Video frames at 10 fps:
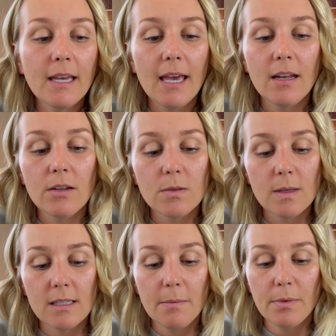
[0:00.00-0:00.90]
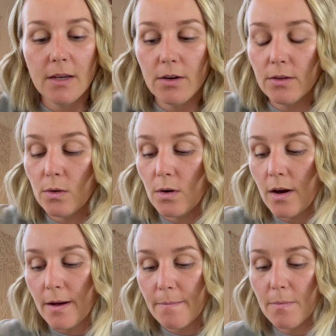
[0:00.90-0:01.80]
candles with Simply Earth
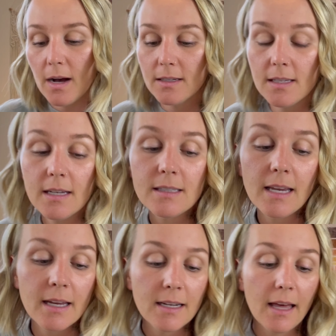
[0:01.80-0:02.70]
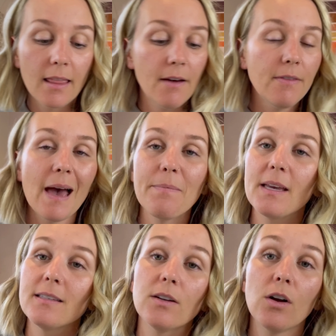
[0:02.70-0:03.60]
um, boxes, and I love that
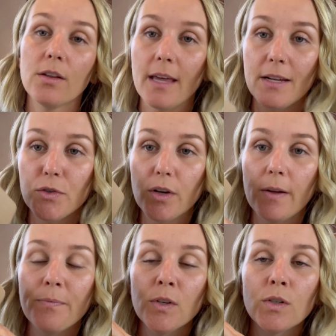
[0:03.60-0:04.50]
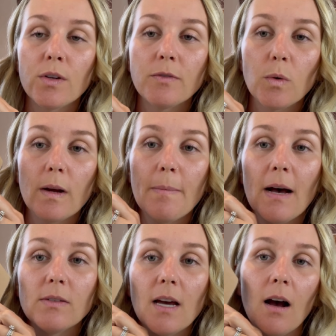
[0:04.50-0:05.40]
because they're all natural. Don't have to worry
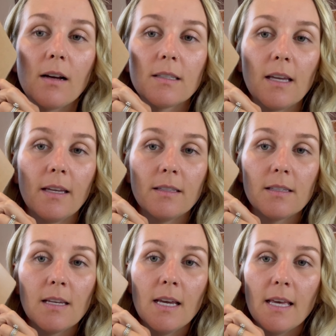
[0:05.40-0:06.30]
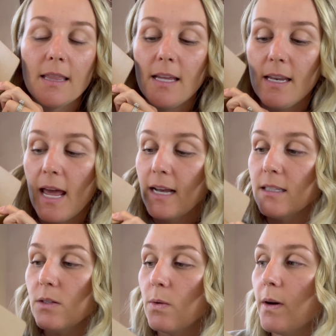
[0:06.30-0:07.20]
about toxins. The
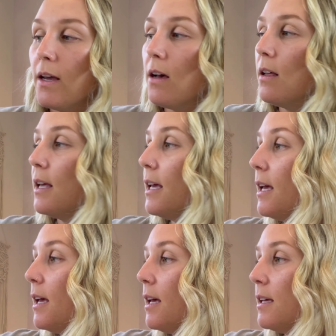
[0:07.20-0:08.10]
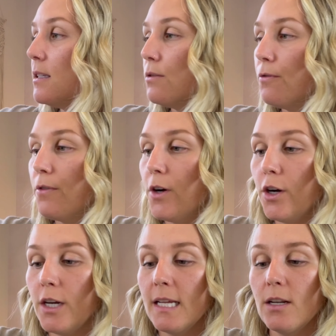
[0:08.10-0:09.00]
next oil is Fir
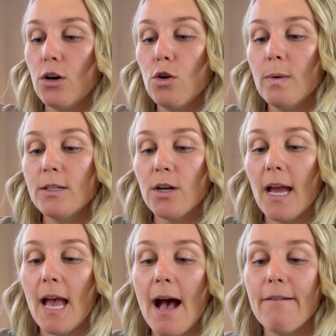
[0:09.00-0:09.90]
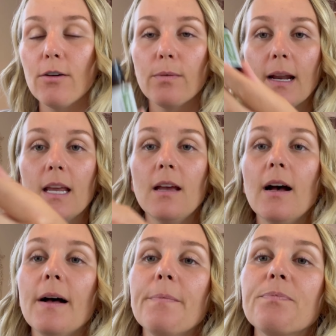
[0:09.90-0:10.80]
Needle, which I have already.
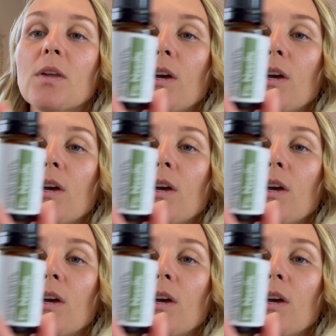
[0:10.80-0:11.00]
Um,